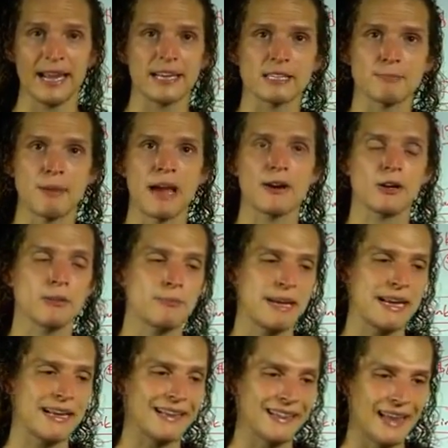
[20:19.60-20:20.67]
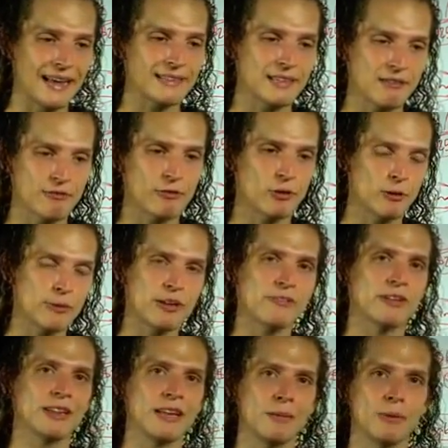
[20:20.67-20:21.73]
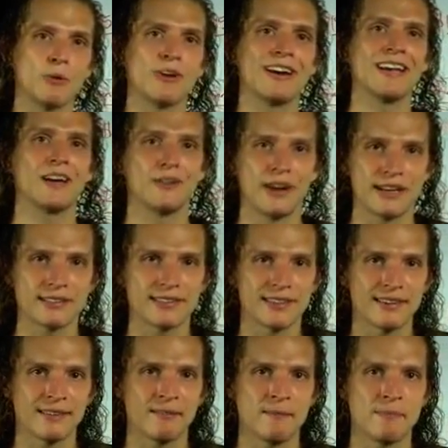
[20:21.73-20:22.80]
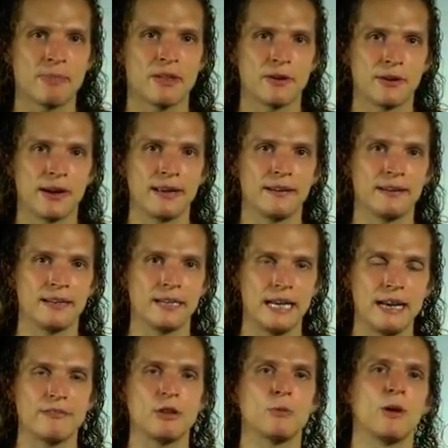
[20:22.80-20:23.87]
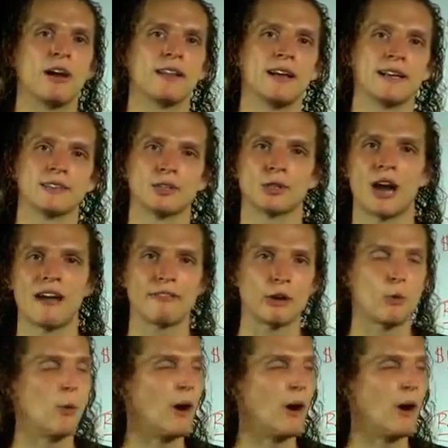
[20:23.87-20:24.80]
It's better to be less informative, a little bit more interesting, right, if you want lots of traffic.